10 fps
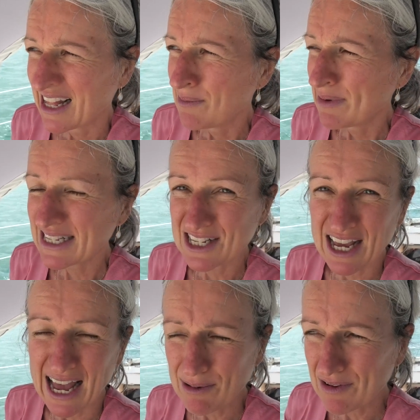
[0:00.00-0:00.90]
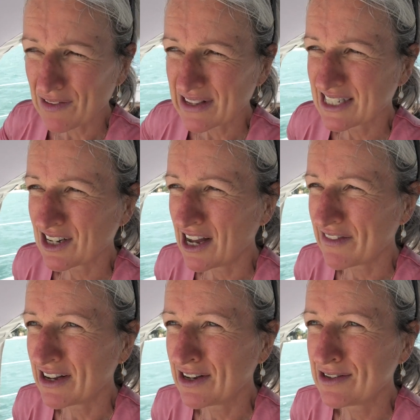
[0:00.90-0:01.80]
But that's okay, we've got this
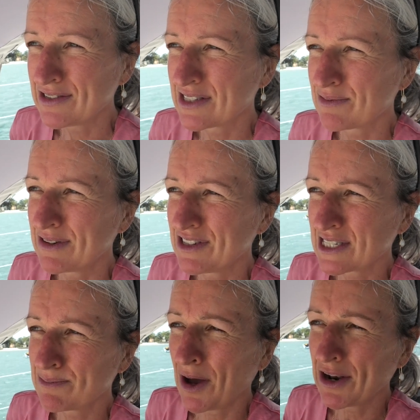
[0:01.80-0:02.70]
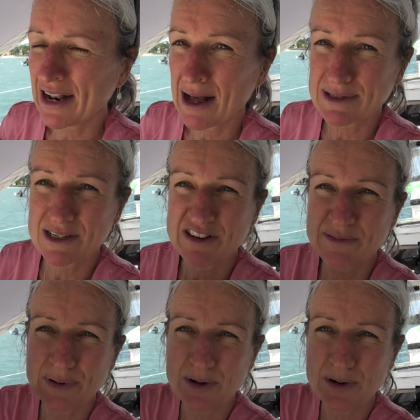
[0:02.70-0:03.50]
diver we've just mowed it up, so we've